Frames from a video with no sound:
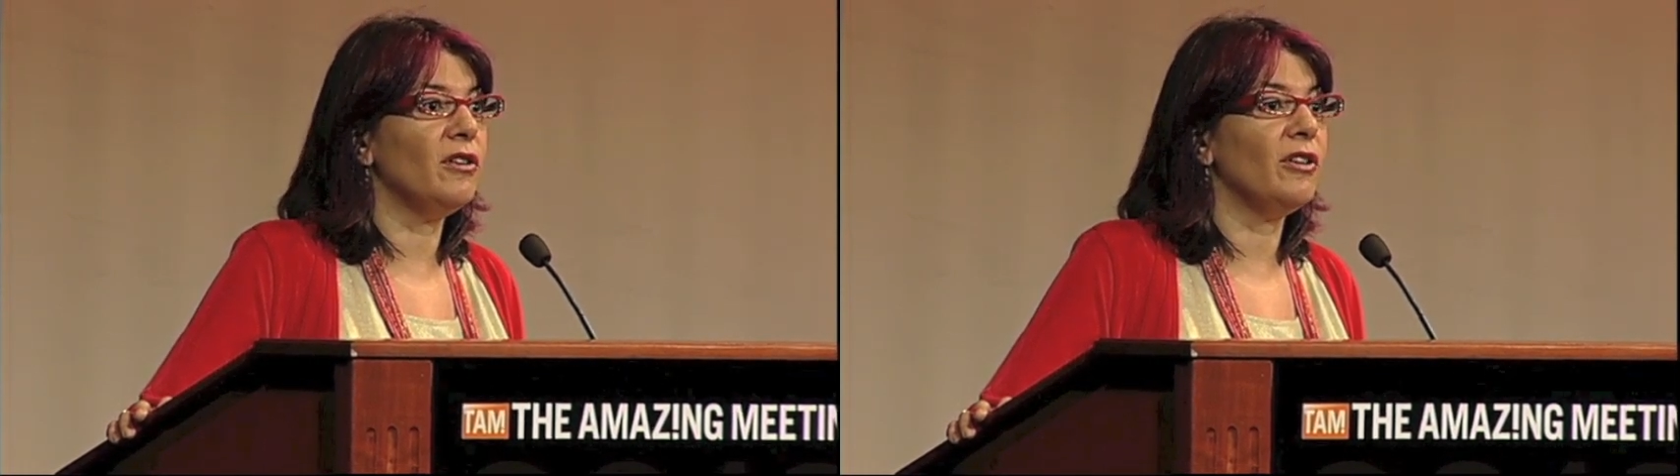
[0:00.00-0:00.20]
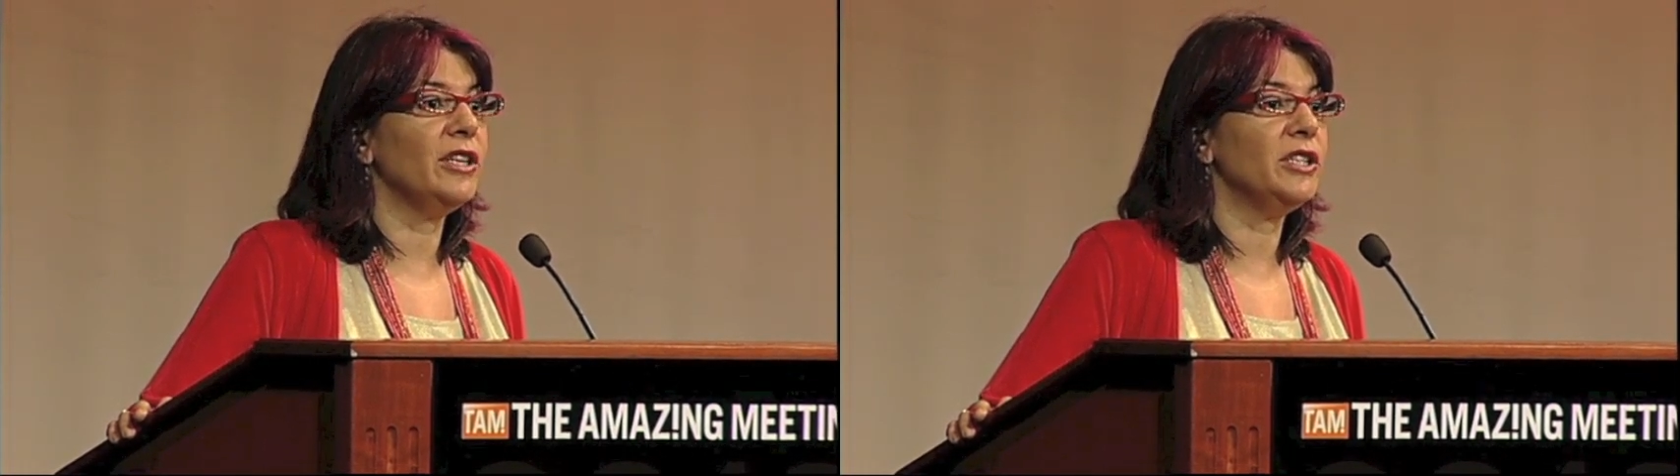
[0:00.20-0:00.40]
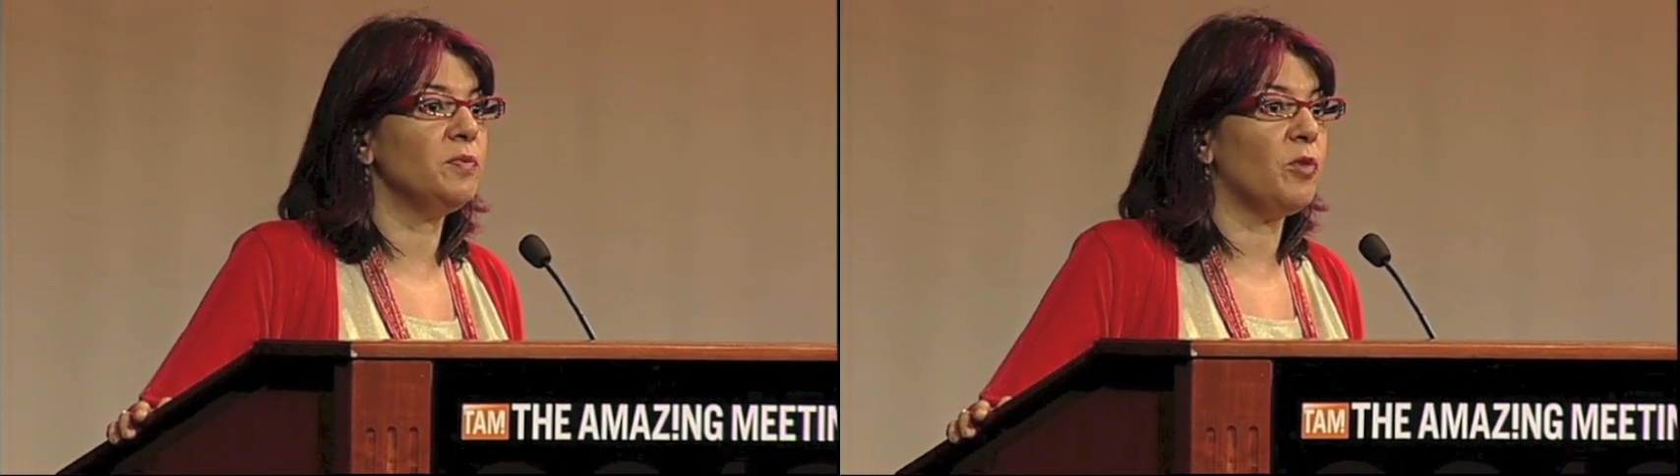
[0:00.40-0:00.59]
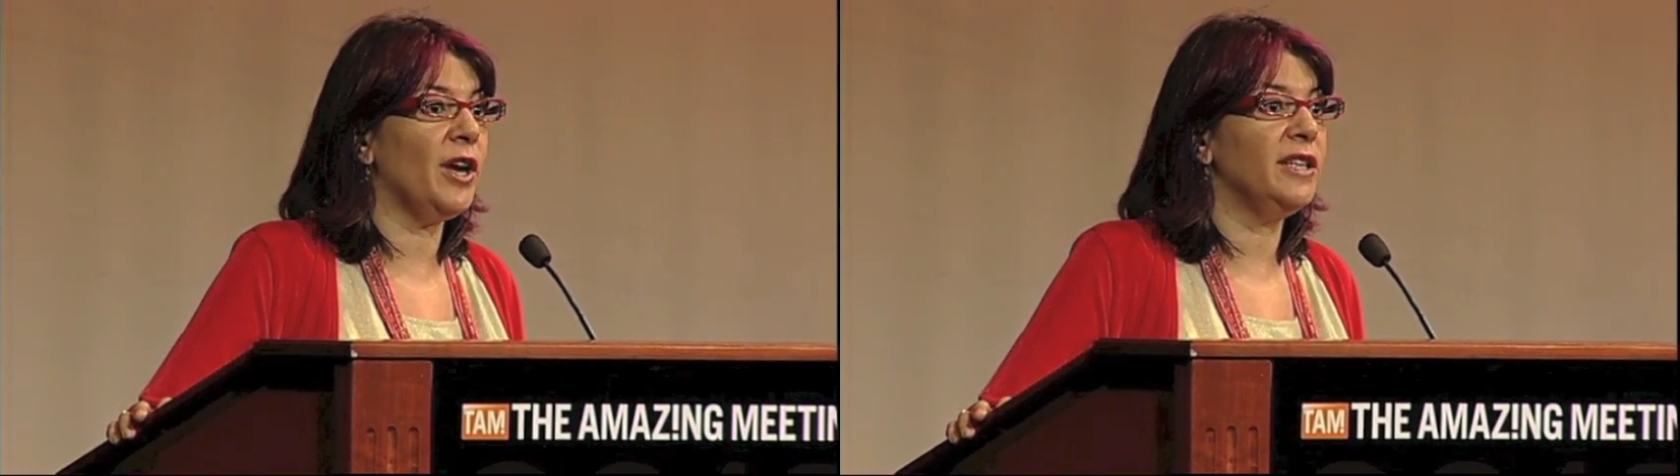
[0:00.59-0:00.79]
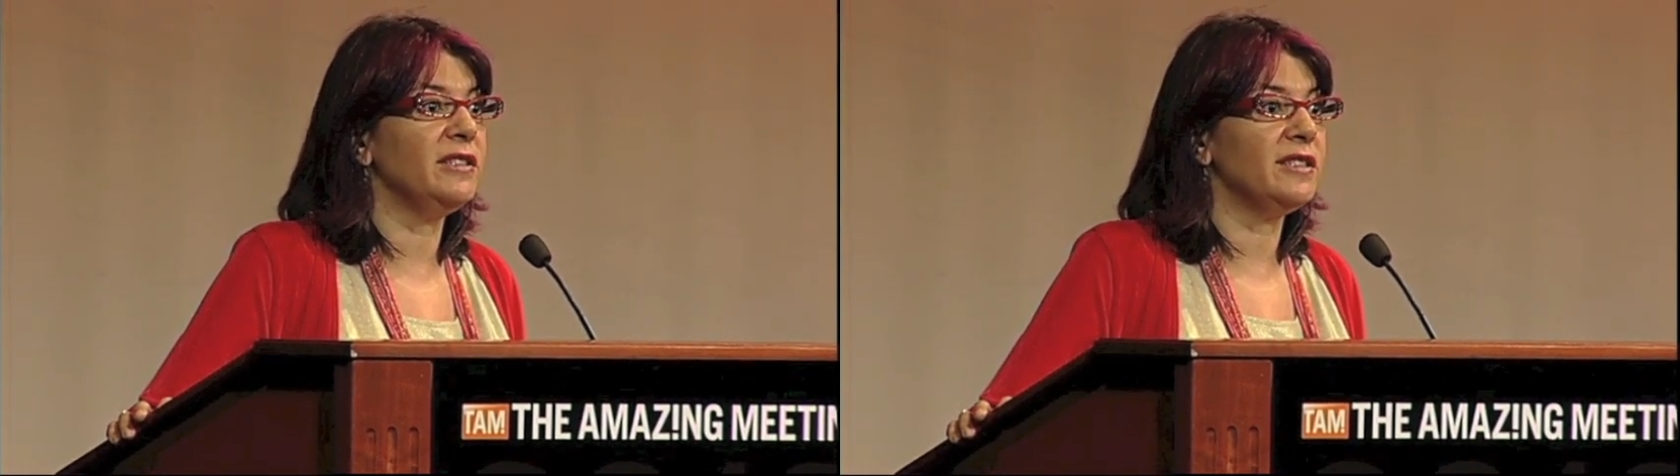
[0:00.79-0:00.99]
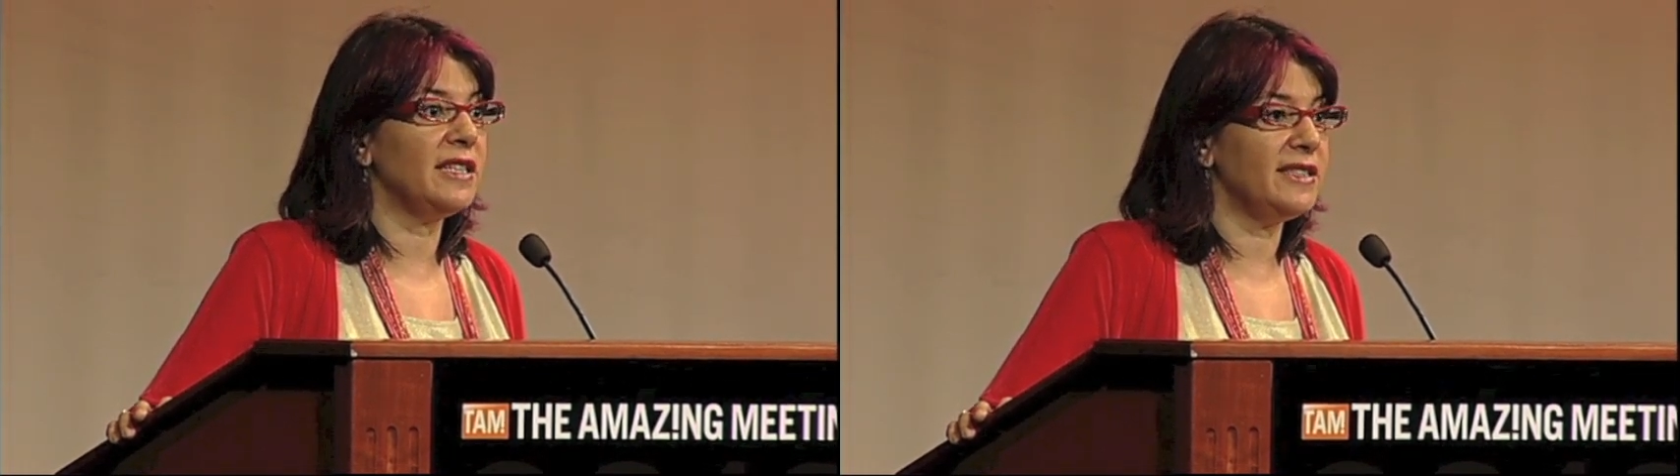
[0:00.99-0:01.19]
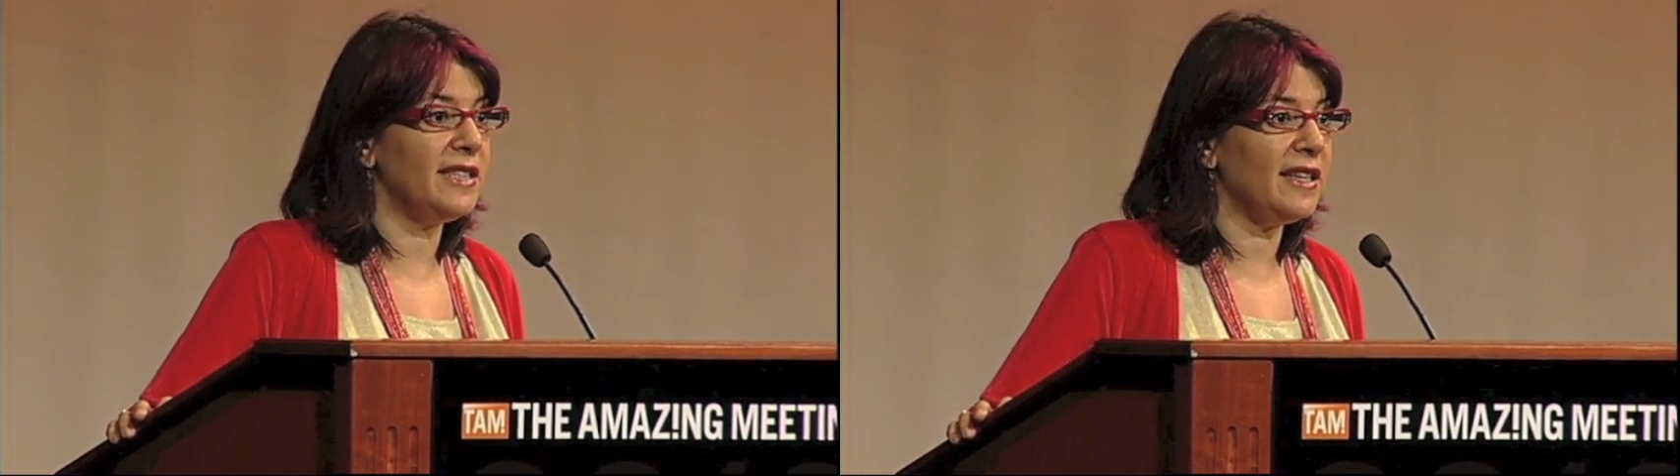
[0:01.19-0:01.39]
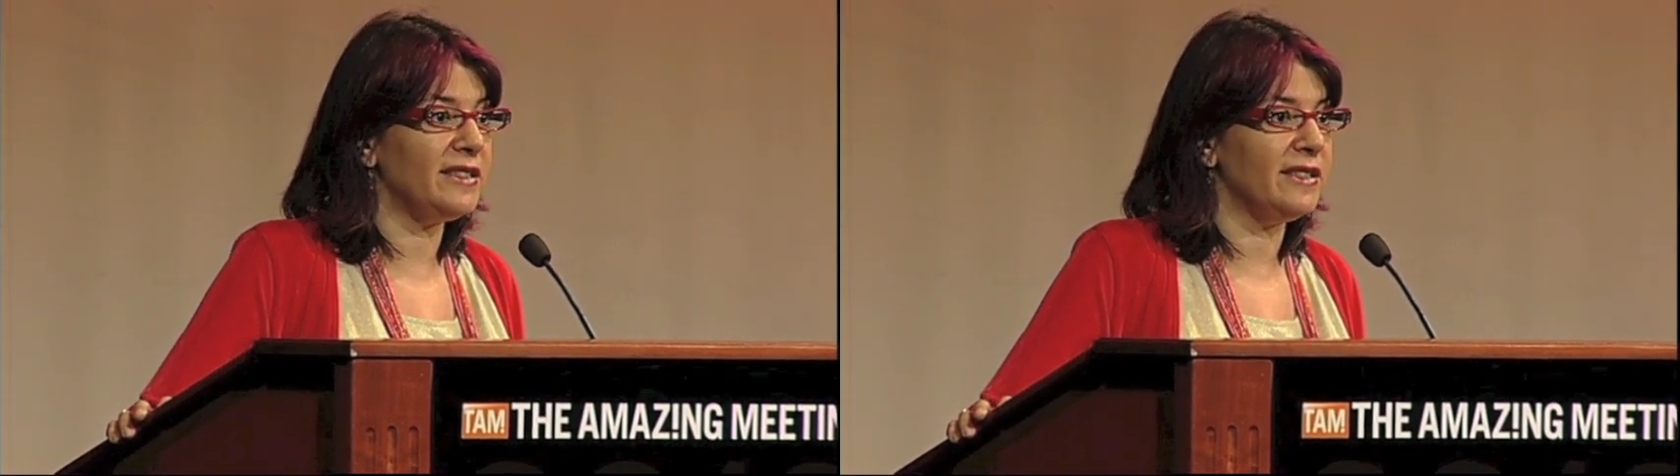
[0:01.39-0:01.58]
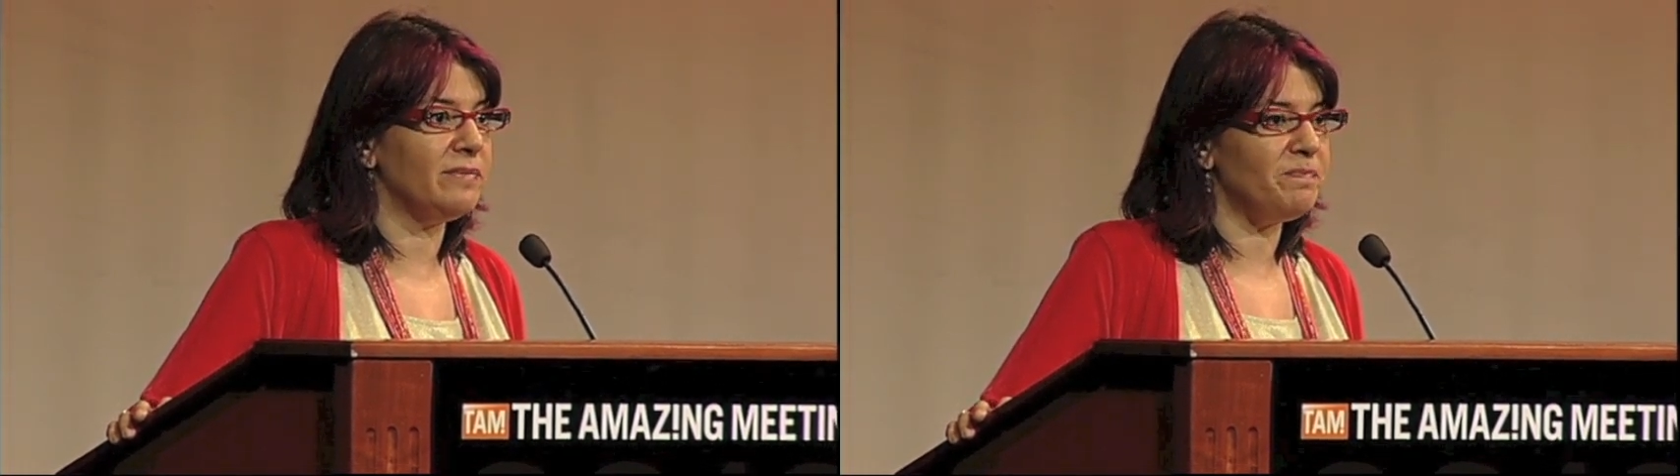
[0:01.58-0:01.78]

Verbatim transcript: earliest brains dissected.